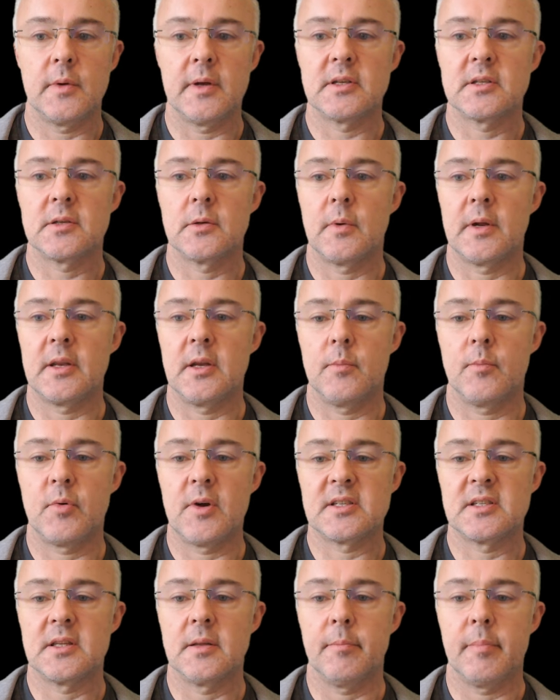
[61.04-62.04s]
it. So when you
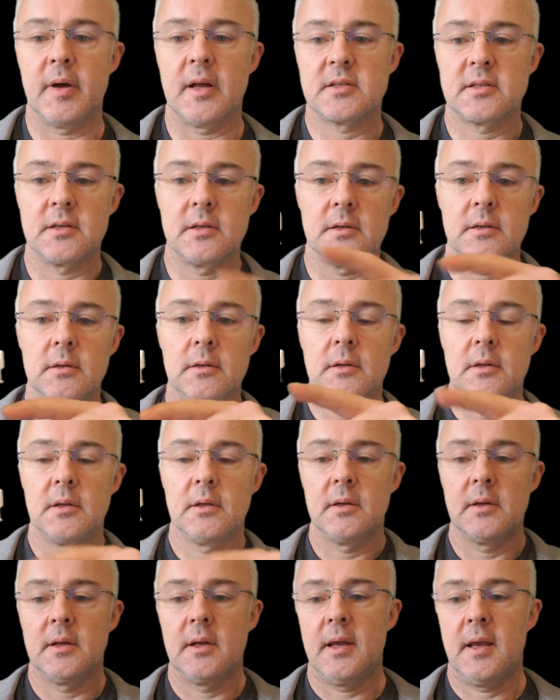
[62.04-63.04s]
press the button,
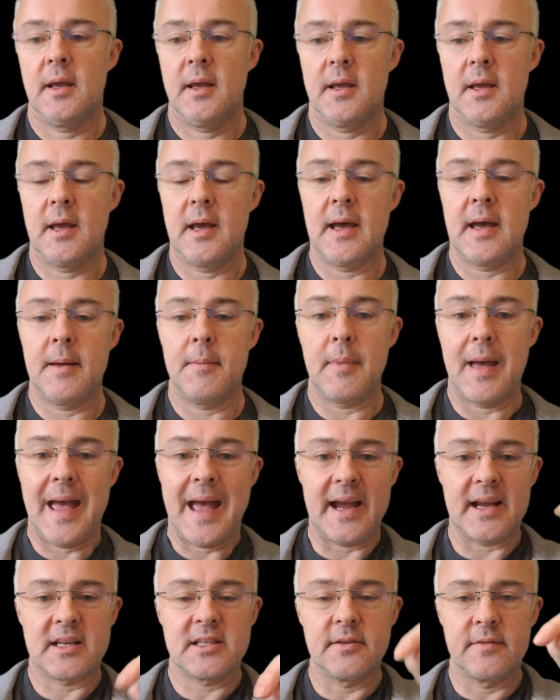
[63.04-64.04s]
it um,
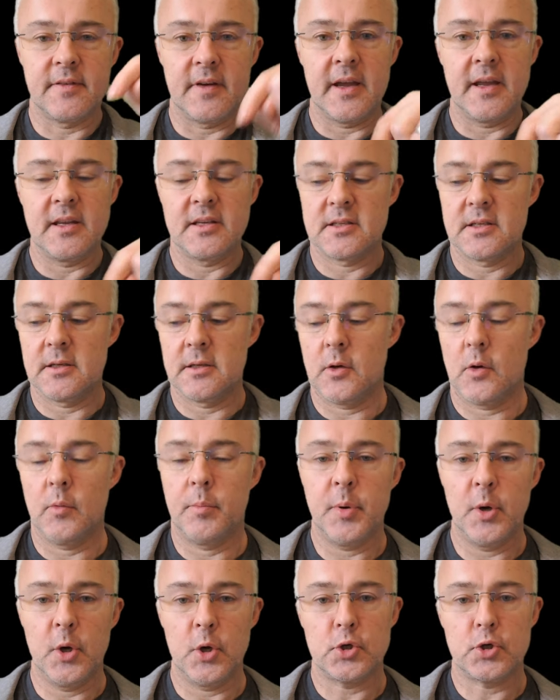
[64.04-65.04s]
activates and it'll
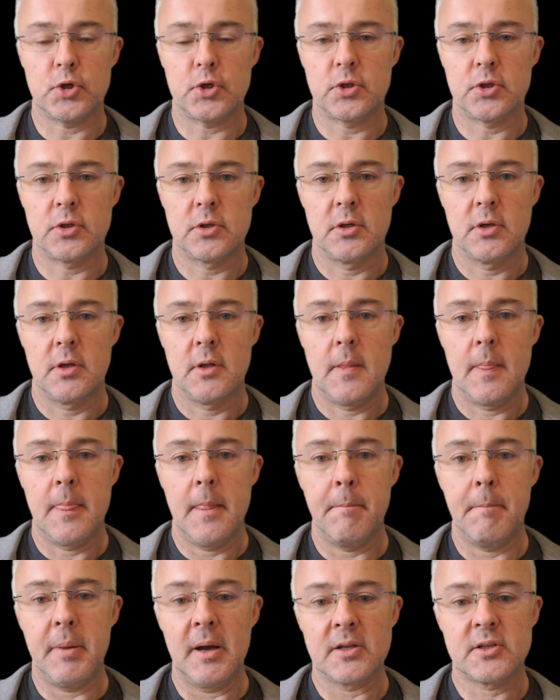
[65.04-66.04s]
push
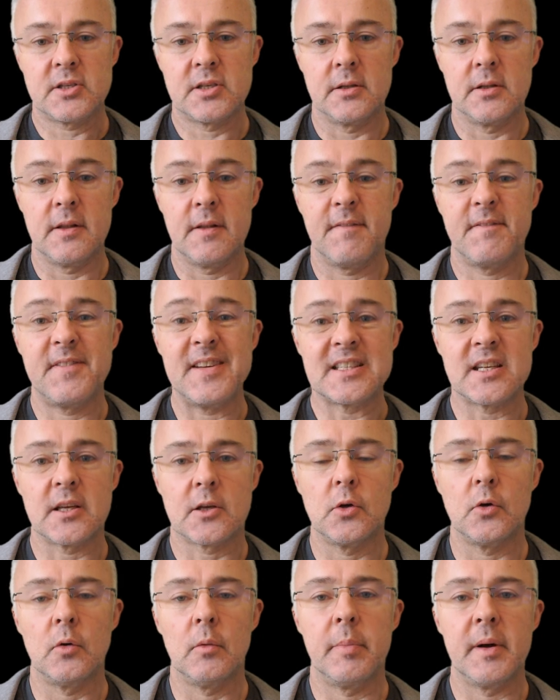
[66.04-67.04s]
the button, the
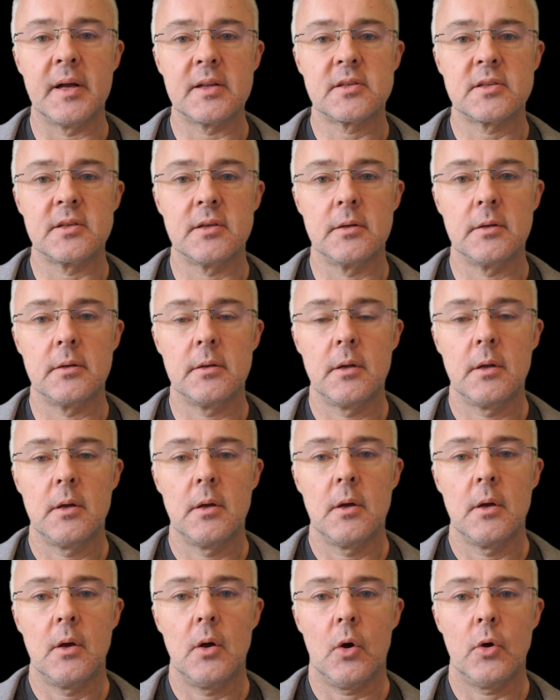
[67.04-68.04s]
physical button
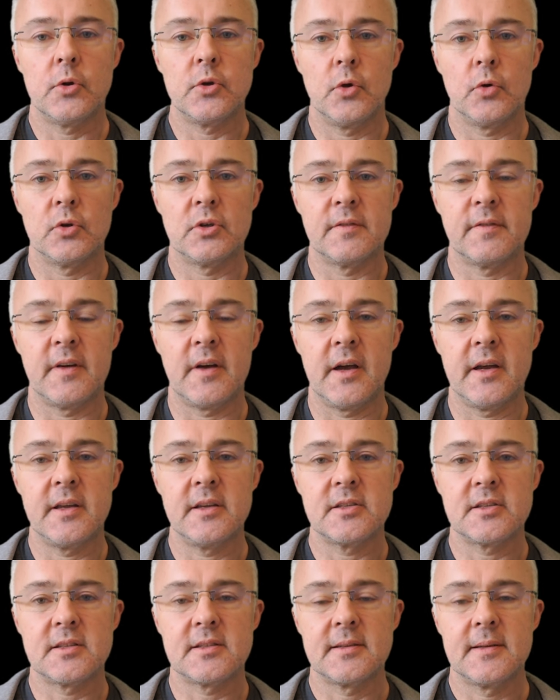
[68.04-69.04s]
on your
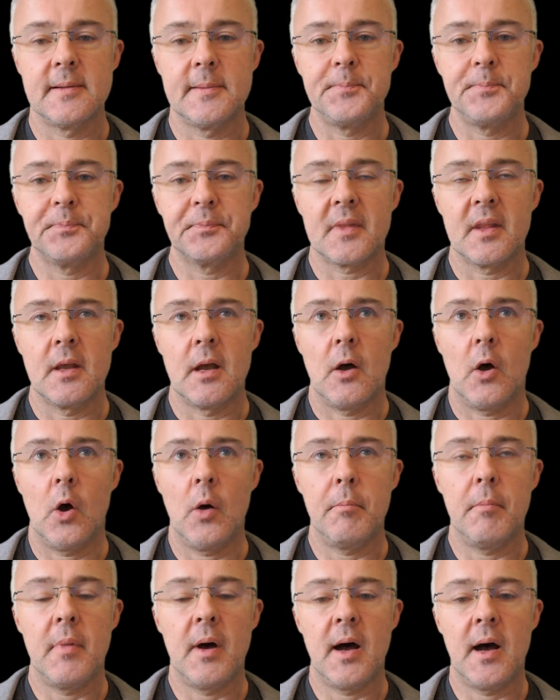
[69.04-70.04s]
device.
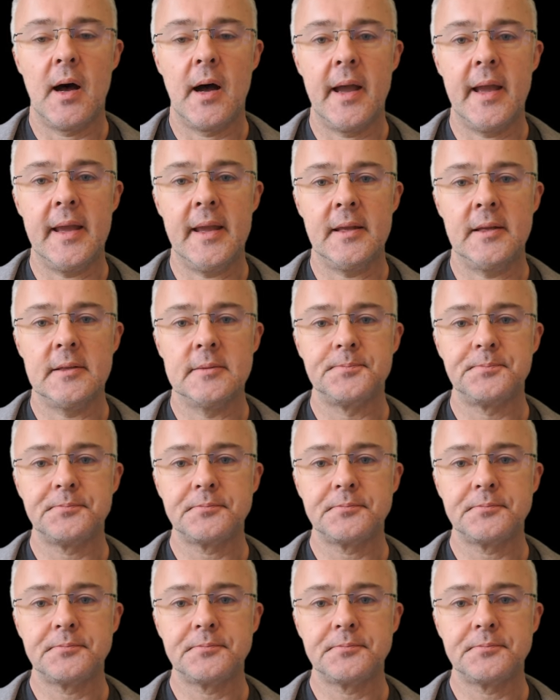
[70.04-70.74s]
On my